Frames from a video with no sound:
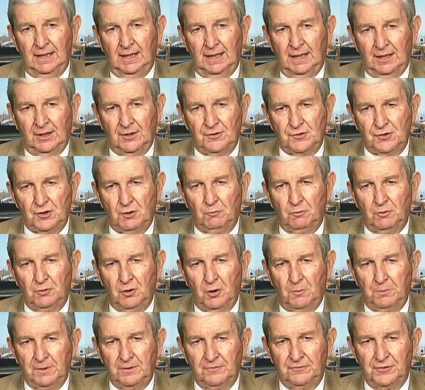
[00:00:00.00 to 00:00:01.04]
Uh, so we're
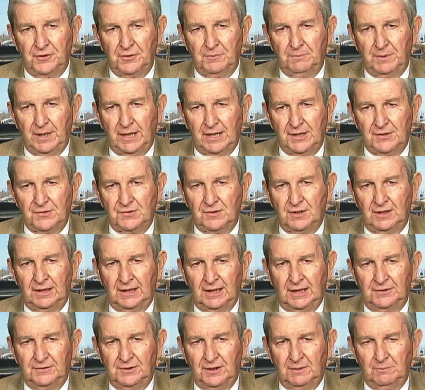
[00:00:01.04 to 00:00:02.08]
hoping for the best,
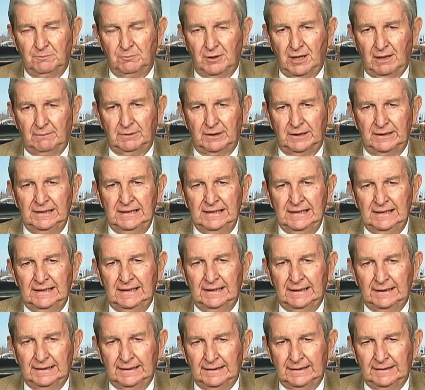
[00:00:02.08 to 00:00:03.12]
and I think probably
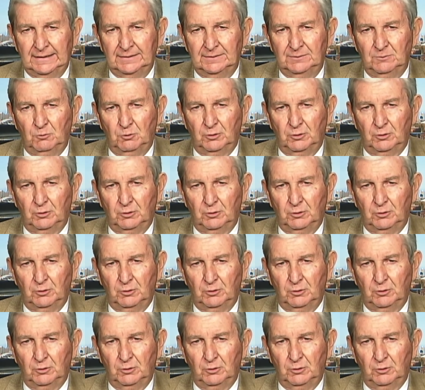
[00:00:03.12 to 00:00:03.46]
uh,